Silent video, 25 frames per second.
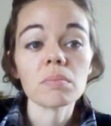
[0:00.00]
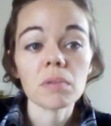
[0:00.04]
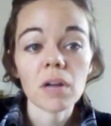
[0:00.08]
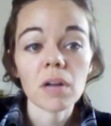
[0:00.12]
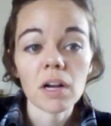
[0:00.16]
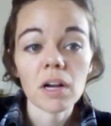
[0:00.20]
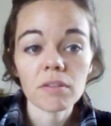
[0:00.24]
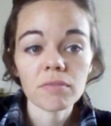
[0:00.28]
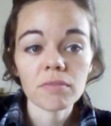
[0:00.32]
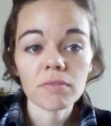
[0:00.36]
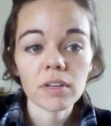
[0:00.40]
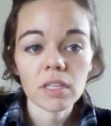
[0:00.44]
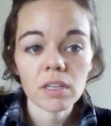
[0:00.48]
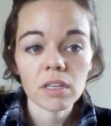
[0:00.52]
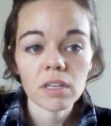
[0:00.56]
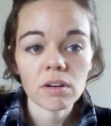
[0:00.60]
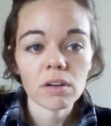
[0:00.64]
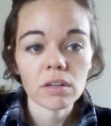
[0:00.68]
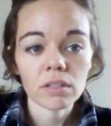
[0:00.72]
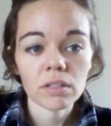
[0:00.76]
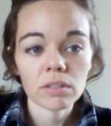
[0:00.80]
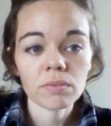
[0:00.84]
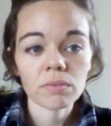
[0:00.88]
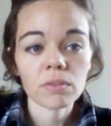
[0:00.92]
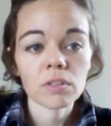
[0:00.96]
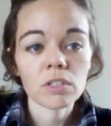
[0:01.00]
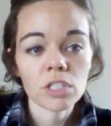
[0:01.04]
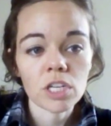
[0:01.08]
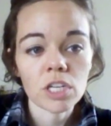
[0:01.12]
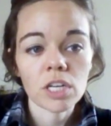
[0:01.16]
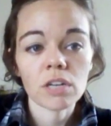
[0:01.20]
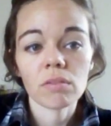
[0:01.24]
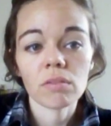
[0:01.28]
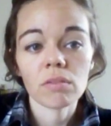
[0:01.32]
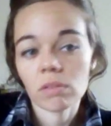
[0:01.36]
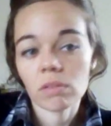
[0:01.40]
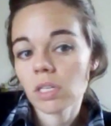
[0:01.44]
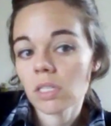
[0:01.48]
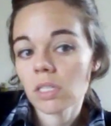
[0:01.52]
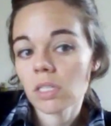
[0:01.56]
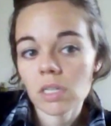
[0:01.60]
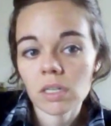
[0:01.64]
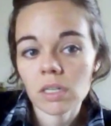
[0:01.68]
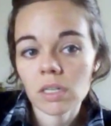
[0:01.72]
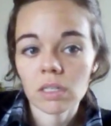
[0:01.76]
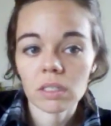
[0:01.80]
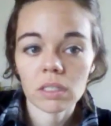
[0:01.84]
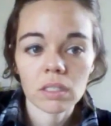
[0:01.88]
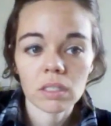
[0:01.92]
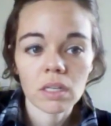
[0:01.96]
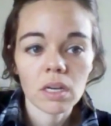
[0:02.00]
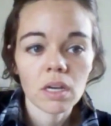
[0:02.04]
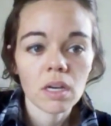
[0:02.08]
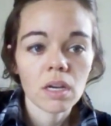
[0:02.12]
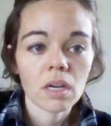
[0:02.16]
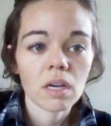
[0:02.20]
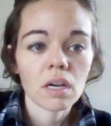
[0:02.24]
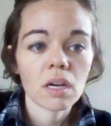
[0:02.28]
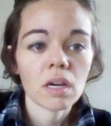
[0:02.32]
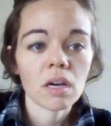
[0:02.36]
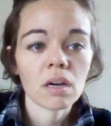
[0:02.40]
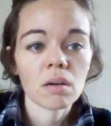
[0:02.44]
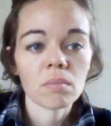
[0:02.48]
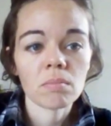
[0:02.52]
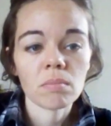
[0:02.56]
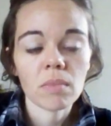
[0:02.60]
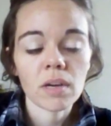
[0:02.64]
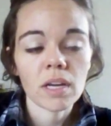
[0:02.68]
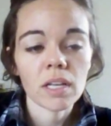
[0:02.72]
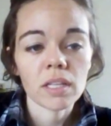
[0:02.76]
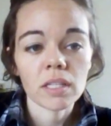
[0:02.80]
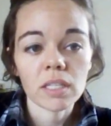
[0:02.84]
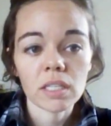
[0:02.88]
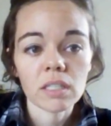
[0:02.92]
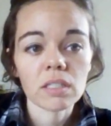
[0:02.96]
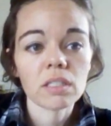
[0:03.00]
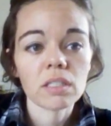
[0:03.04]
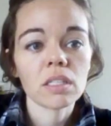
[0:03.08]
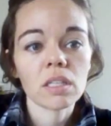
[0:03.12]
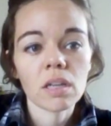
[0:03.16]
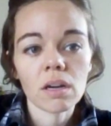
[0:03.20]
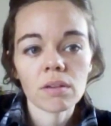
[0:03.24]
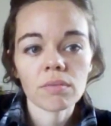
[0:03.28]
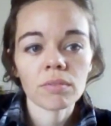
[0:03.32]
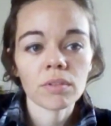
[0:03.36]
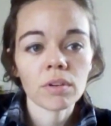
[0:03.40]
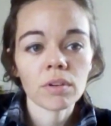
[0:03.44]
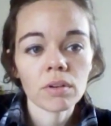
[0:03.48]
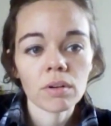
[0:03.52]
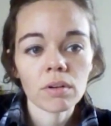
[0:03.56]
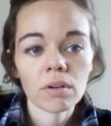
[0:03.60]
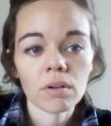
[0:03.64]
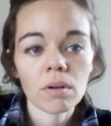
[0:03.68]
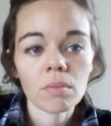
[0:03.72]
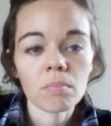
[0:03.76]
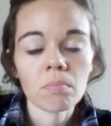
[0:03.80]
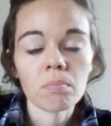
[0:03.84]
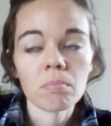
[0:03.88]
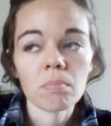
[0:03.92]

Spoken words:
But I find that Oxford generally does at least cover